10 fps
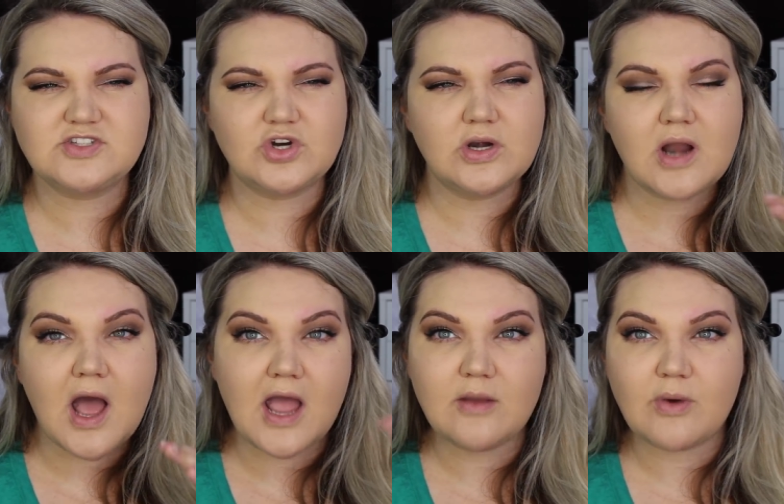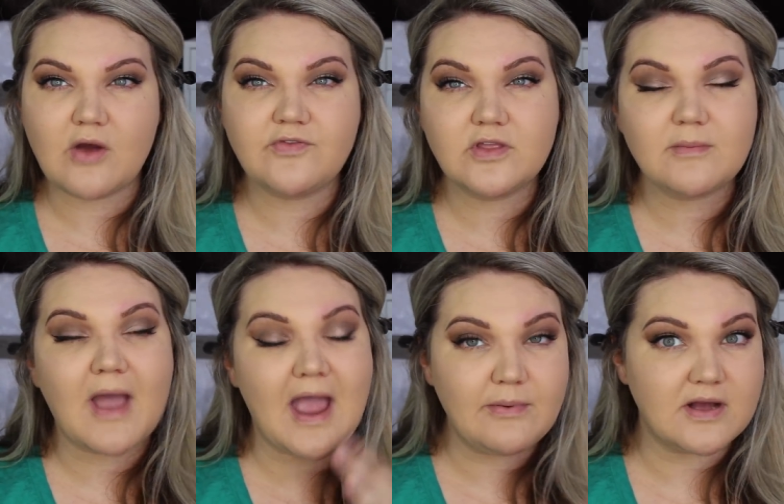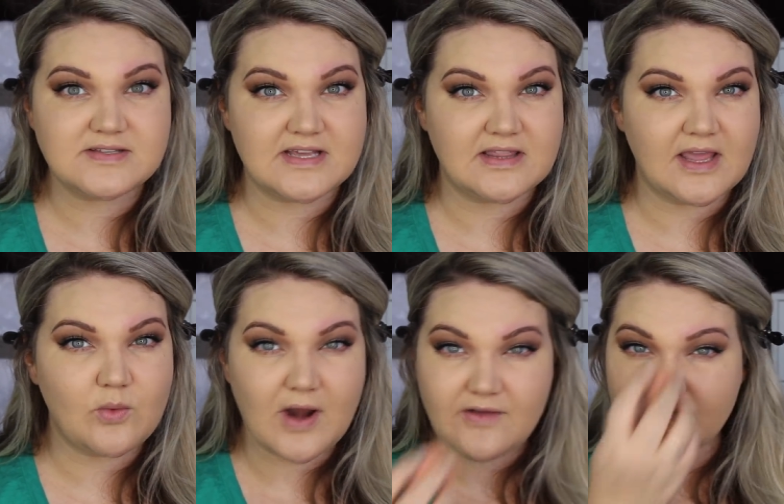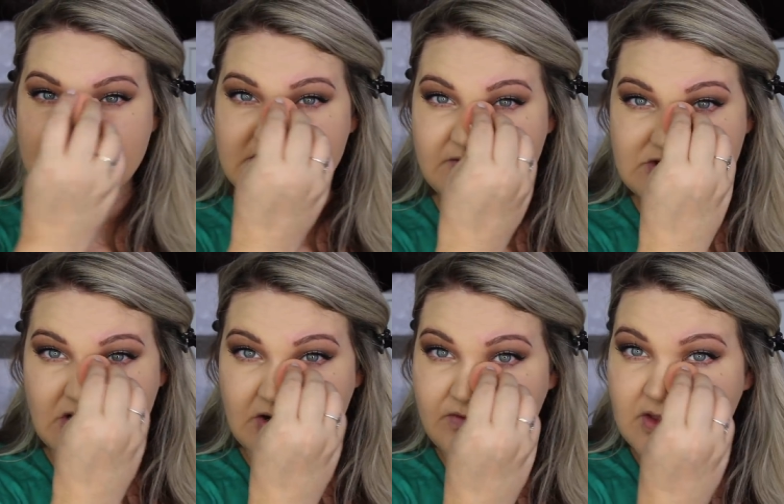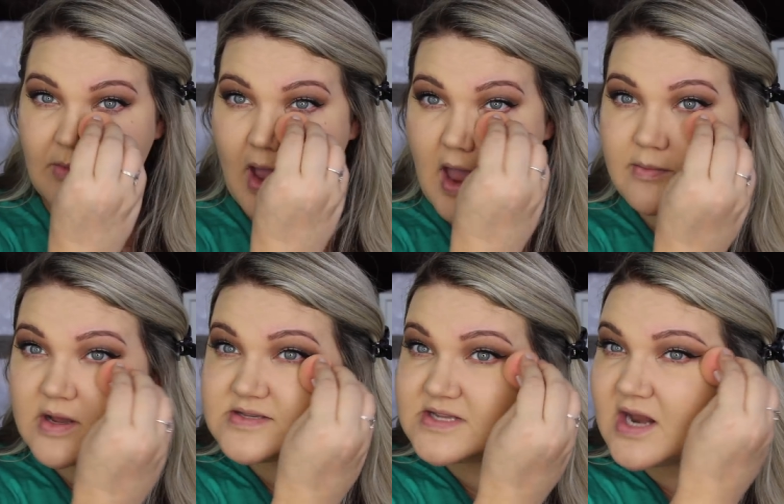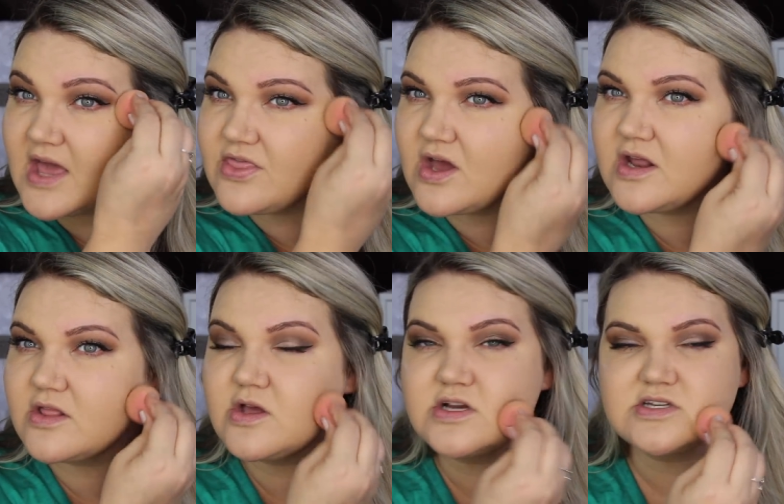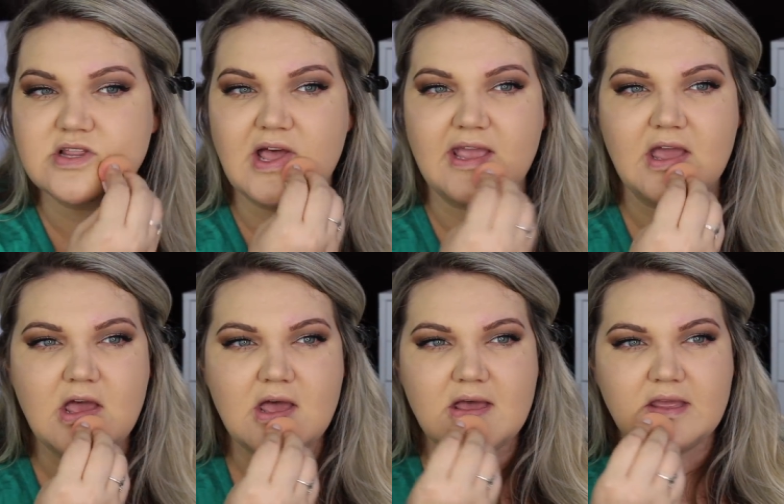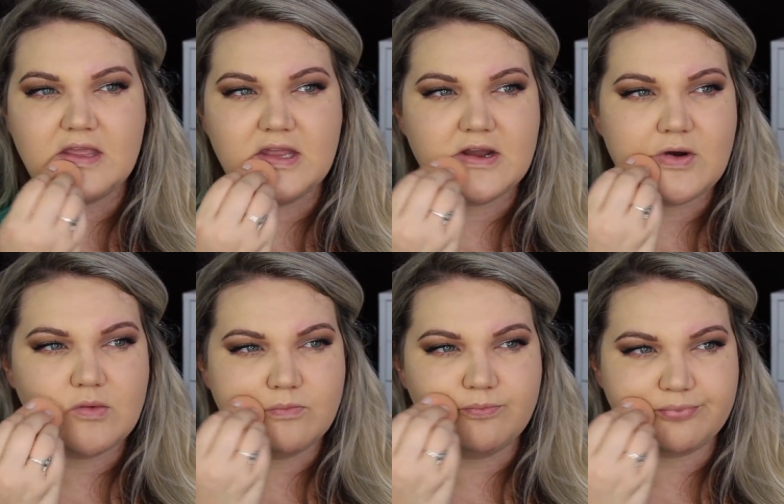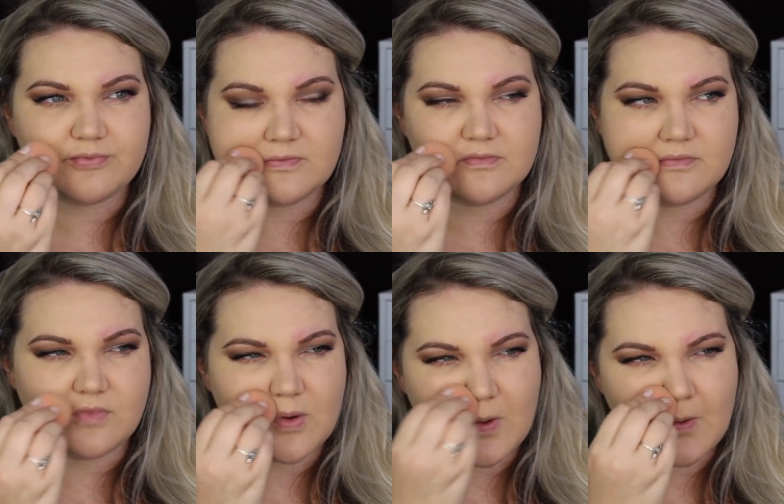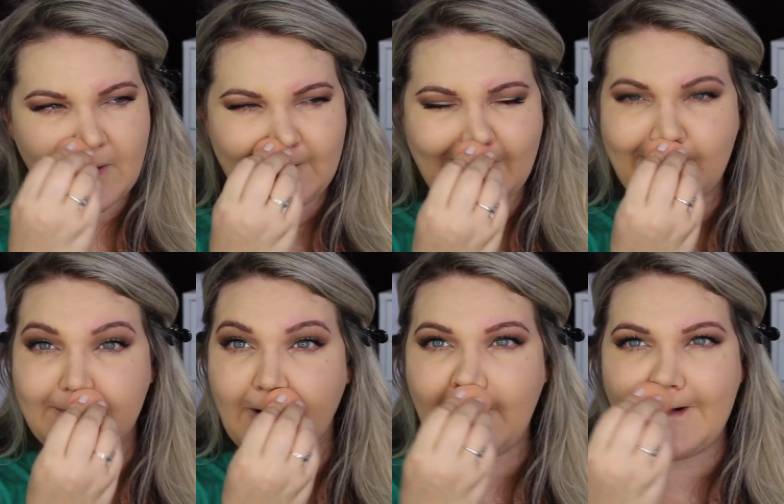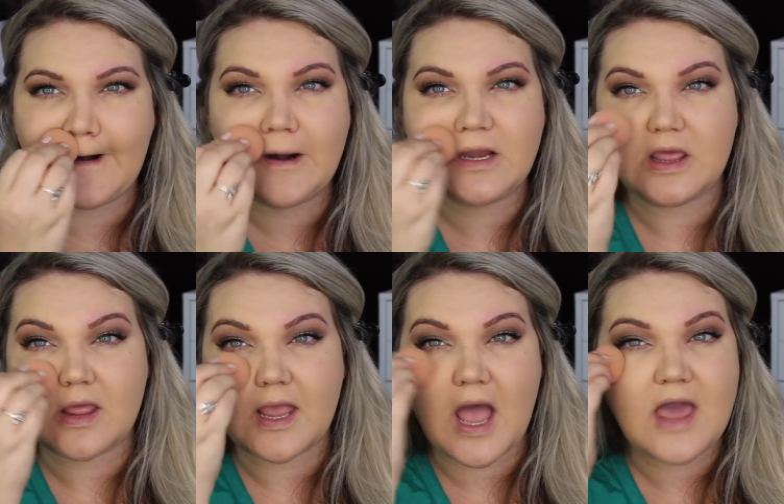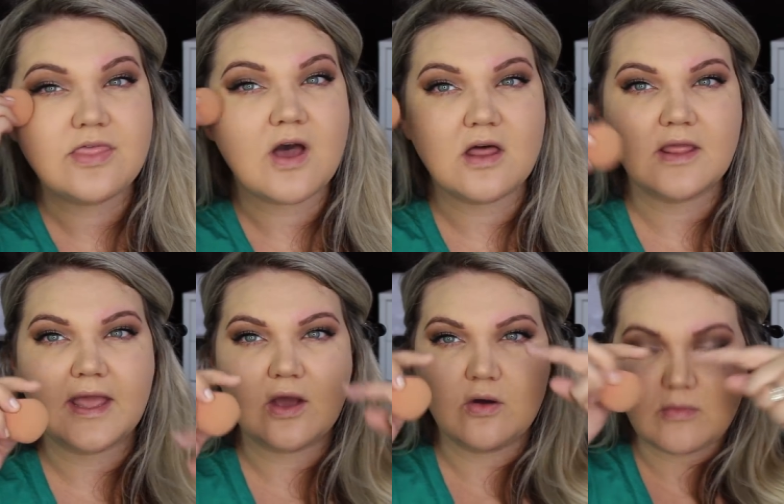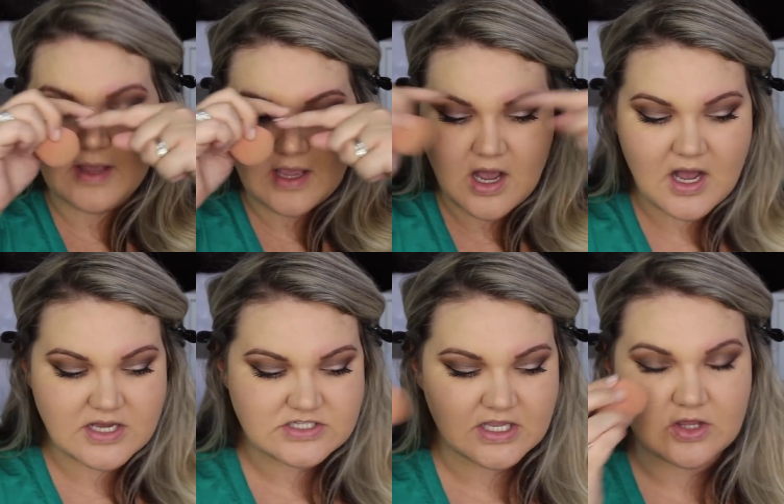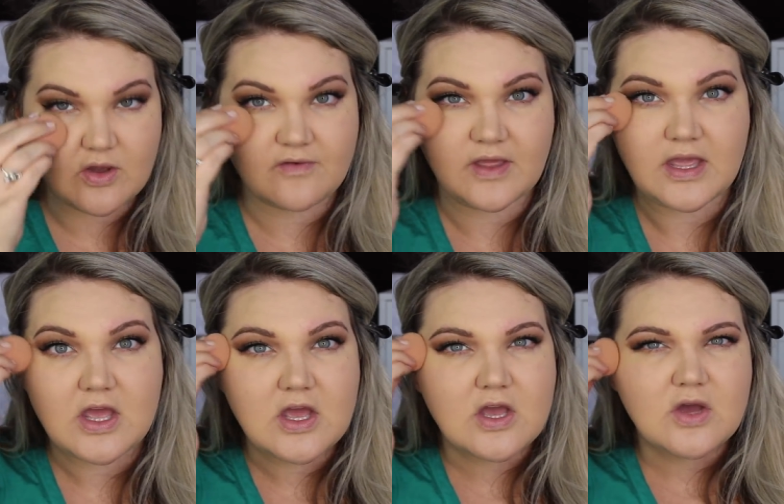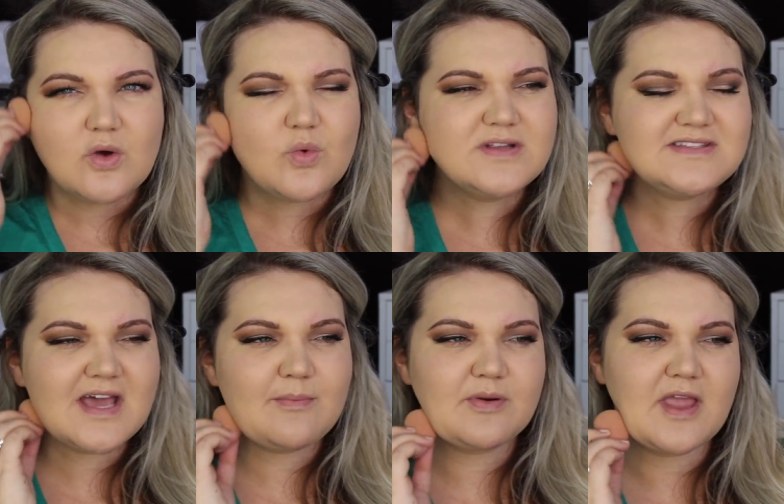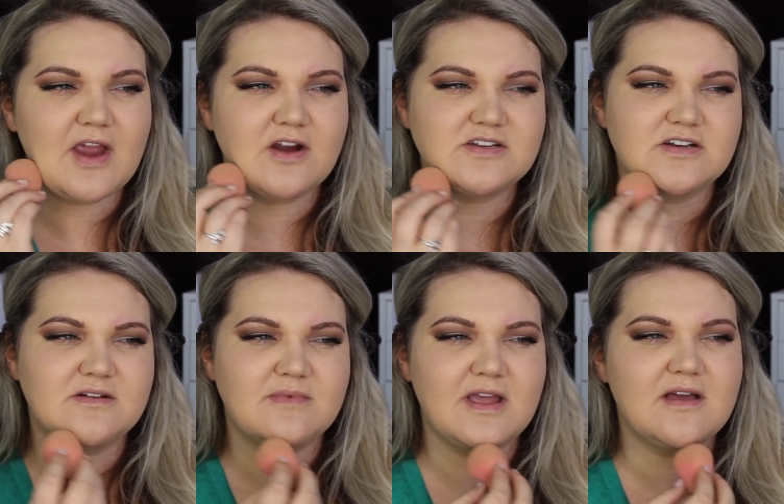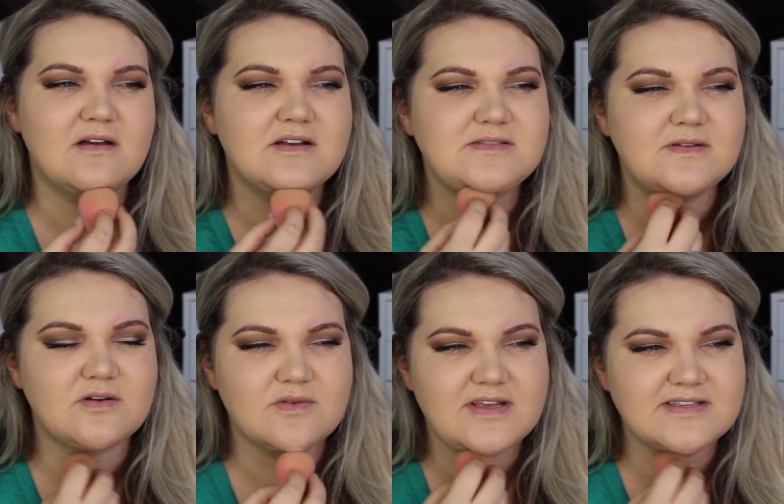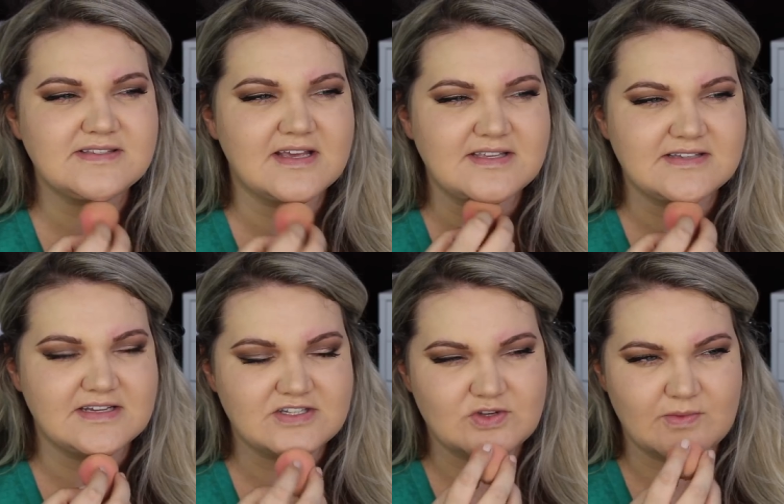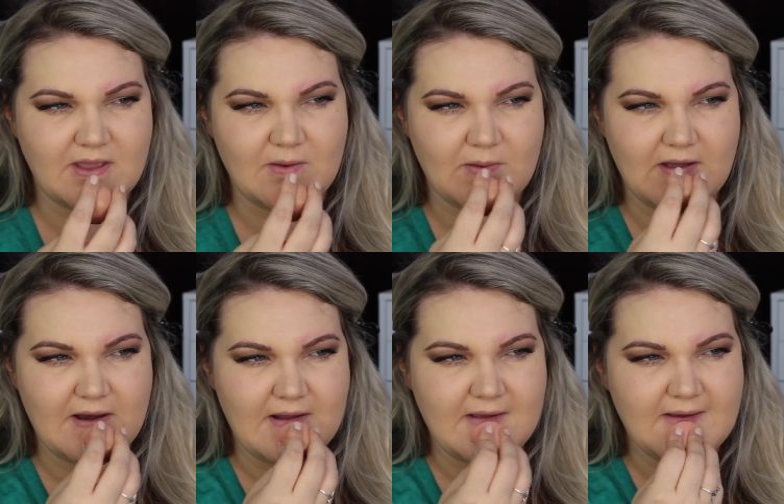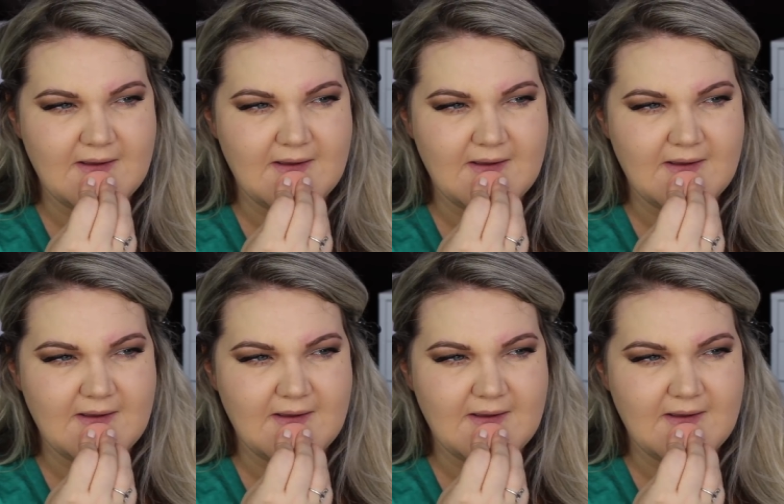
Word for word: certain eyebrow, filling my eyebrows in. Like when I first even started filling my eyebrows in, I thought I looked like you know, what's Bert and Ernie. Like I thought like, oh my gosh, like you have like, what's that character? My husband always says it to me when,